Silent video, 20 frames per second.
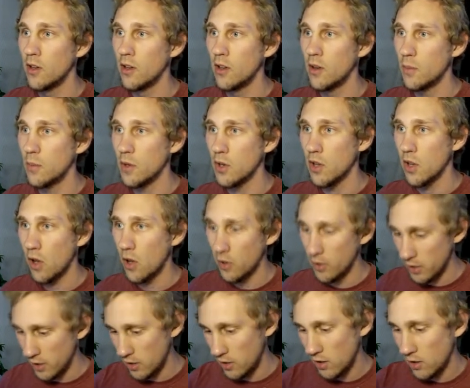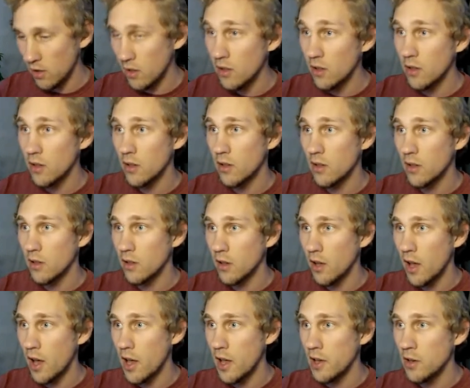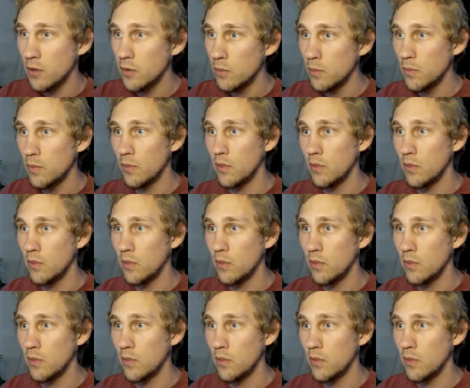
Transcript: I'm going to call it item.